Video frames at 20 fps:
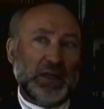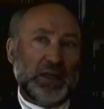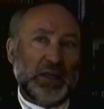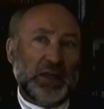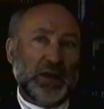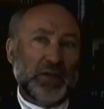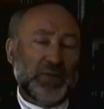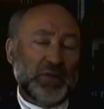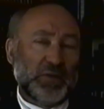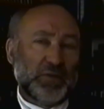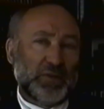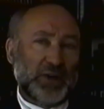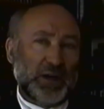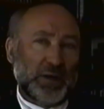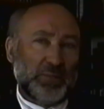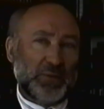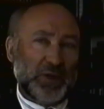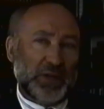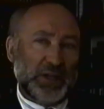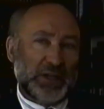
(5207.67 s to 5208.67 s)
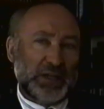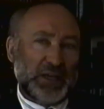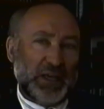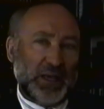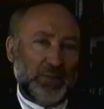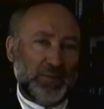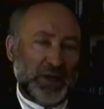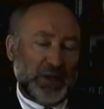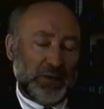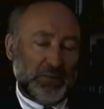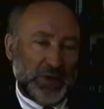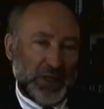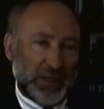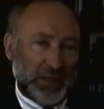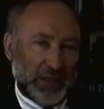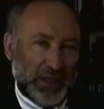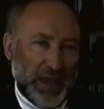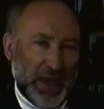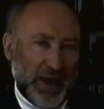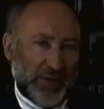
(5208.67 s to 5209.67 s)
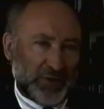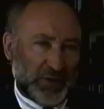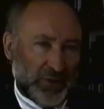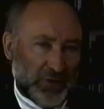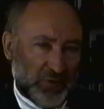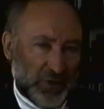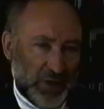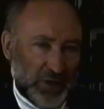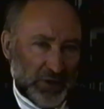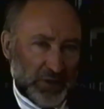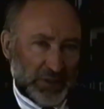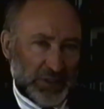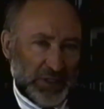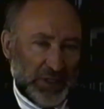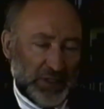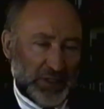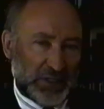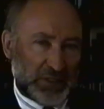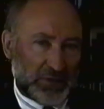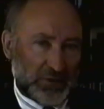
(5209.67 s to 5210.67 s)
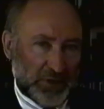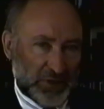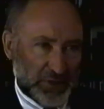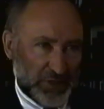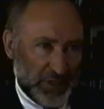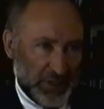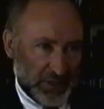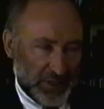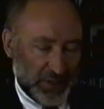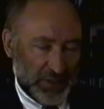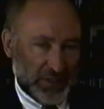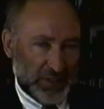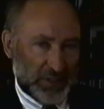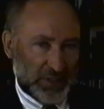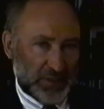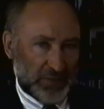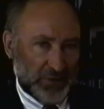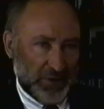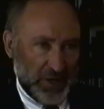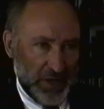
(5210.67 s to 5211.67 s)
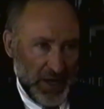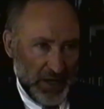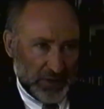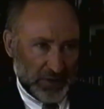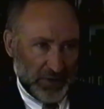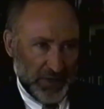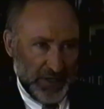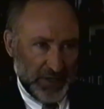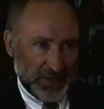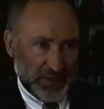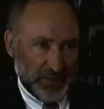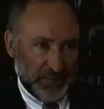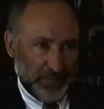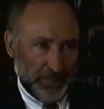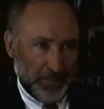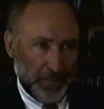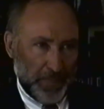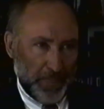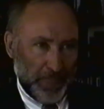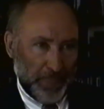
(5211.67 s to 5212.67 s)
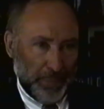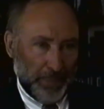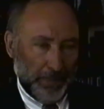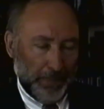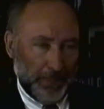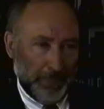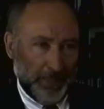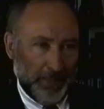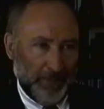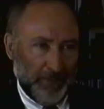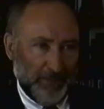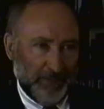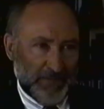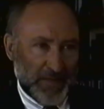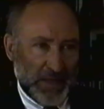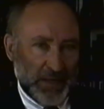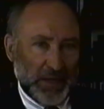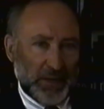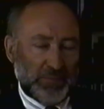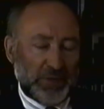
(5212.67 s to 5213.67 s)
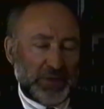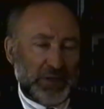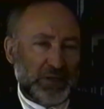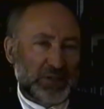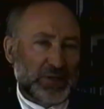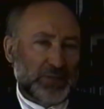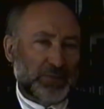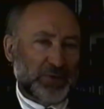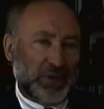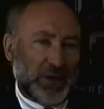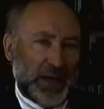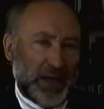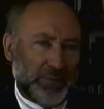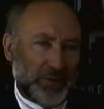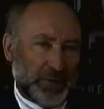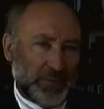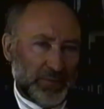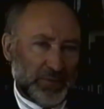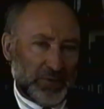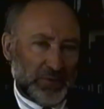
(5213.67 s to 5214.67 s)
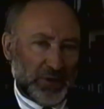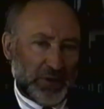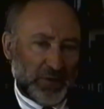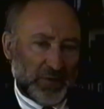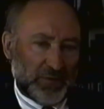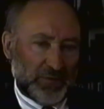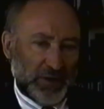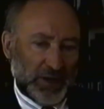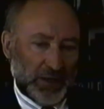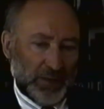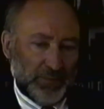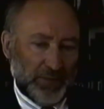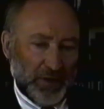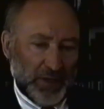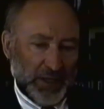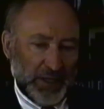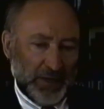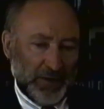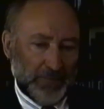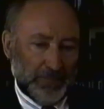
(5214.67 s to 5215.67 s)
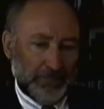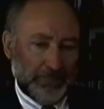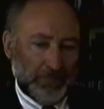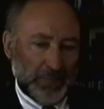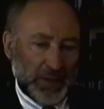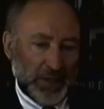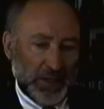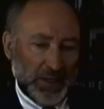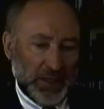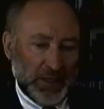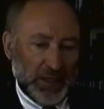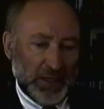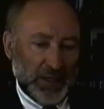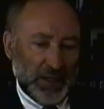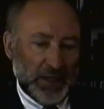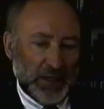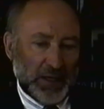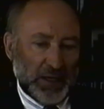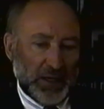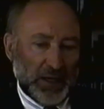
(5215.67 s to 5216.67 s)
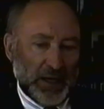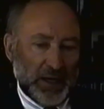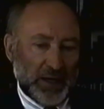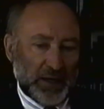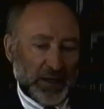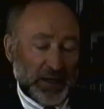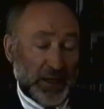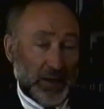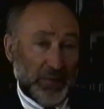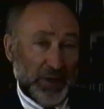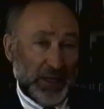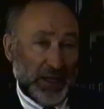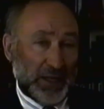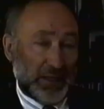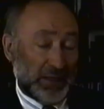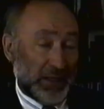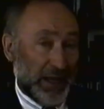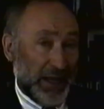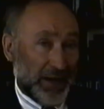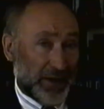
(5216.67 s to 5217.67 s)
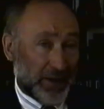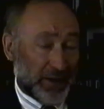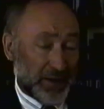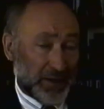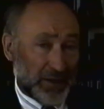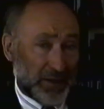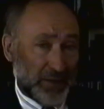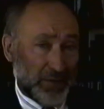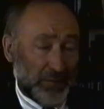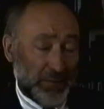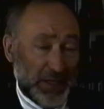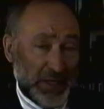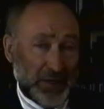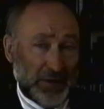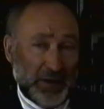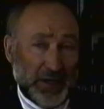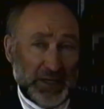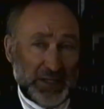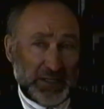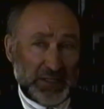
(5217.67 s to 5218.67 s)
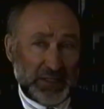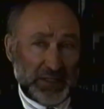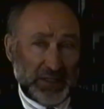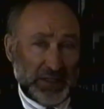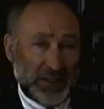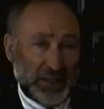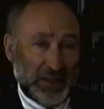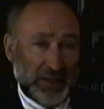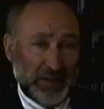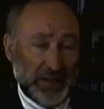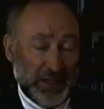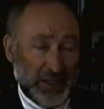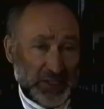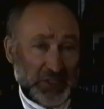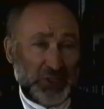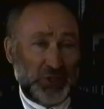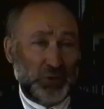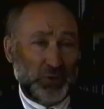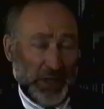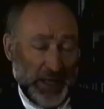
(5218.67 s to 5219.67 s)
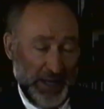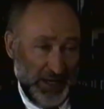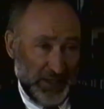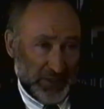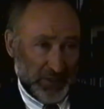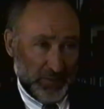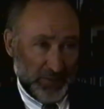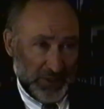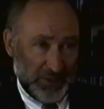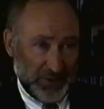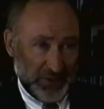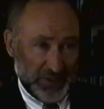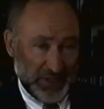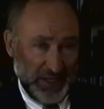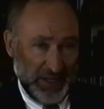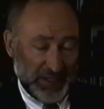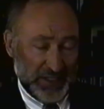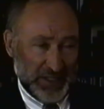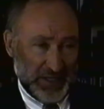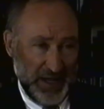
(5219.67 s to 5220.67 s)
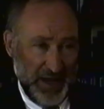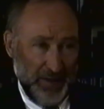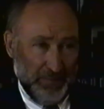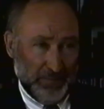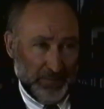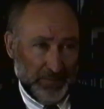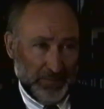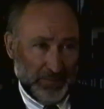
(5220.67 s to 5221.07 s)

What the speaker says: If the frontal bullet came in immediately after 313, it's grossly inconsistent with the X-rays. But there's a problem with the frontal bullet coming in later, because then it's too late to produce the head snap.